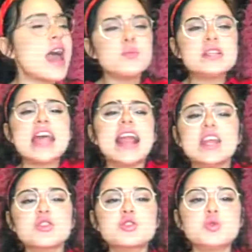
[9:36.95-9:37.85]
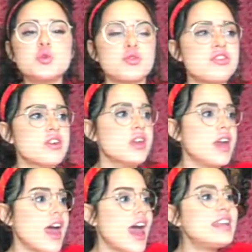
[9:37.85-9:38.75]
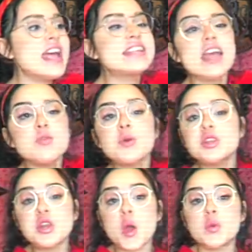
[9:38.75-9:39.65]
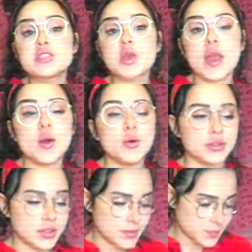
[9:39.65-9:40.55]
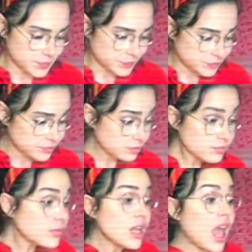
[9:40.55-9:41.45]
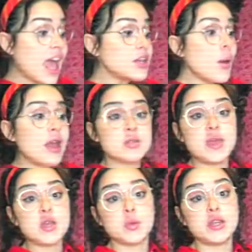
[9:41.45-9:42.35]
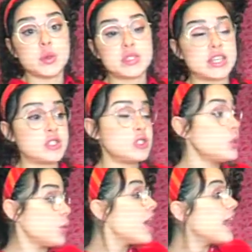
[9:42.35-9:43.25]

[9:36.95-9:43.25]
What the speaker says: I would be telling the truth and letting everybody know what's going on. I know how to make a radio station too.